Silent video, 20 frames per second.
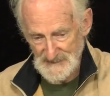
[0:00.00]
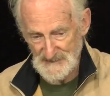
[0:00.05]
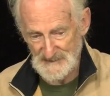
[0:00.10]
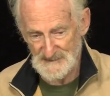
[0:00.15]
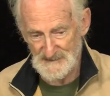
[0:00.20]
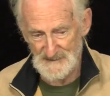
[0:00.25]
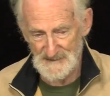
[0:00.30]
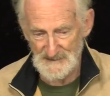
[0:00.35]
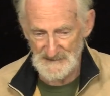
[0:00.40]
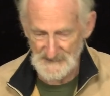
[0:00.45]

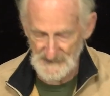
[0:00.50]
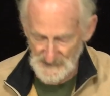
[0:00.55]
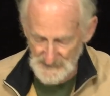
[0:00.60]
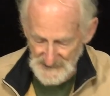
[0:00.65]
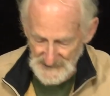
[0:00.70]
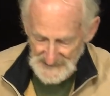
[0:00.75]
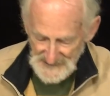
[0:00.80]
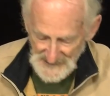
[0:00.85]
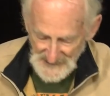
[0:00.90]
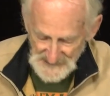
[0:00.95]
In uh, The
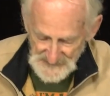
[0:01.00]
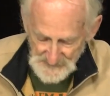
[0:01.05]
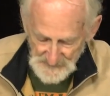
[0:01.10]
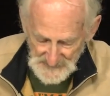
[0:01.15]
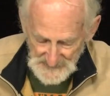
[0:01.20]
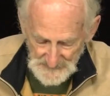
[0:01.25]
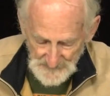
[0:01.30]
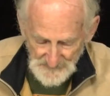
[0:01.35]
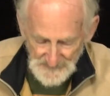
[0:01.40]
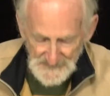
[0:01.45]
Great
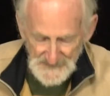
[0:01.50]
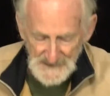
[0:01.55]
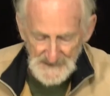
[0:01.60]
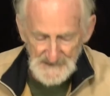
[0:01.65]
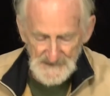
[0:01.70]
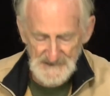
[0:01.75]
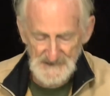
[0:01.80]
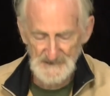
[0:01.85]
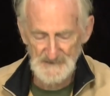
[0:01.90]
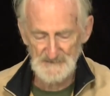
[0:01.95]
Gatsby.
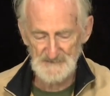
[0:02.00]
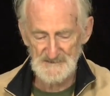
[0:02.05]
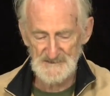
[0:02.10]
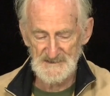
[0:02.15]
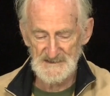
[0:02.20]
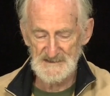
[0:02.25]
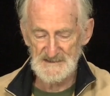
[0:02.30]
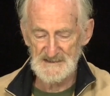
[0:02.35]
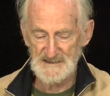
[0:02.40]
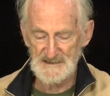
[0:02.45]
So
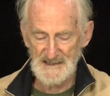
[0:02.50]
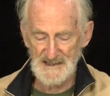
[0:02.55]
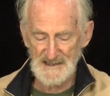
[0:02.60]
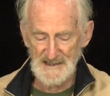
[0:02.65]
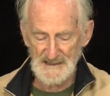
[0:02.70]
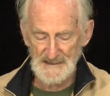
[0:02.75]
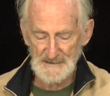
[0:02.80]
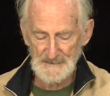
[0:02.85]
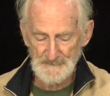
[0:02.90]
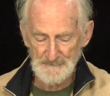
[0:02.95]

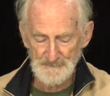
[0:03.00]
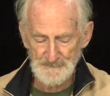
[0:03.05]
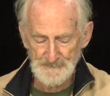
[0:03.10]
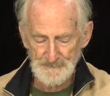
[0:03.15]
today